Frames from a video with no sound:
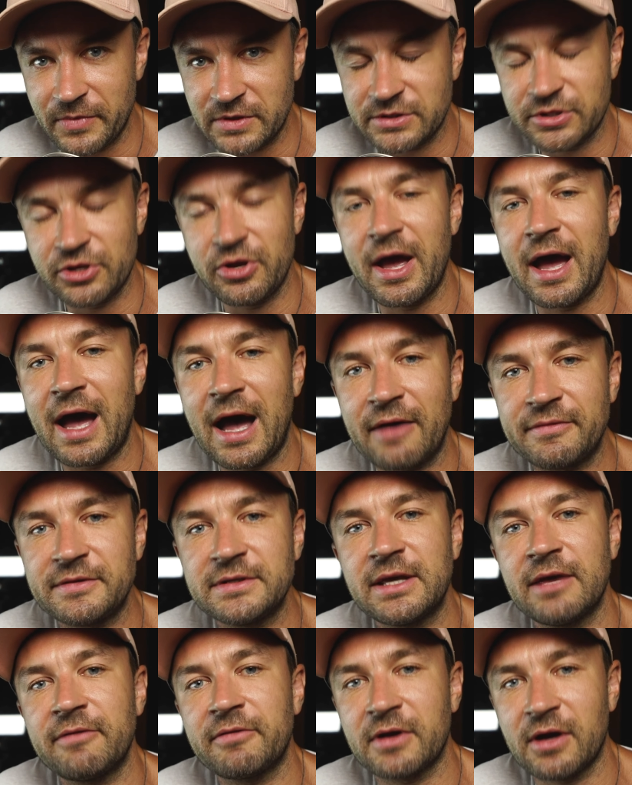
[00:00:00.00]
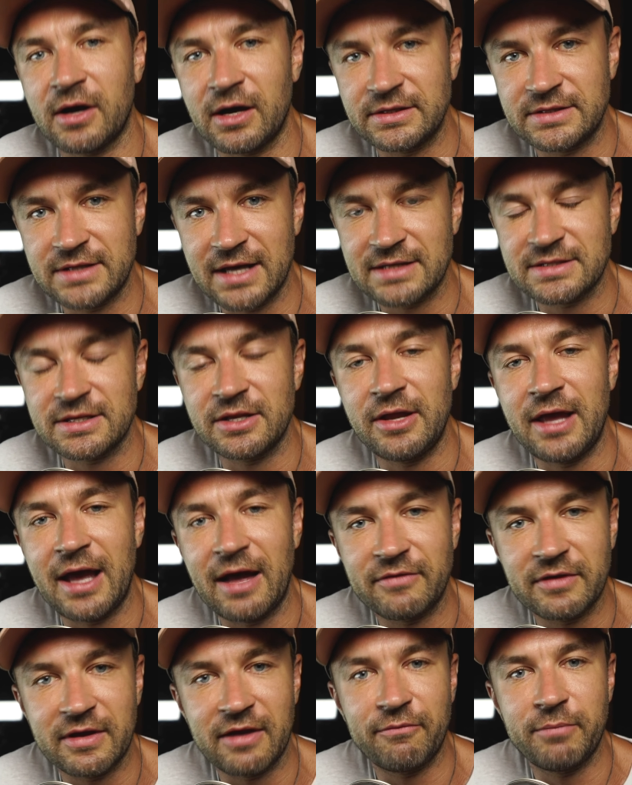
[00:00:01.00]
So you have to give context and you
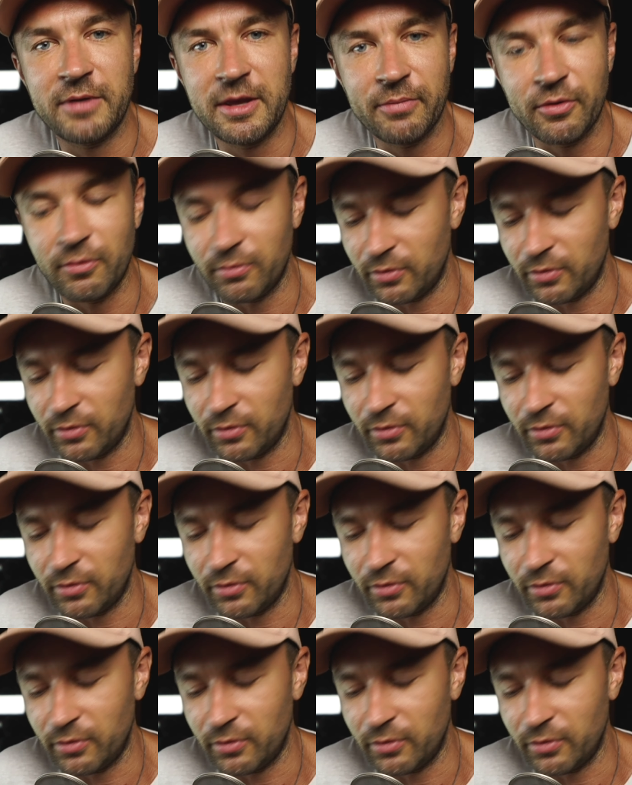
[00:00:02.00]
have to give people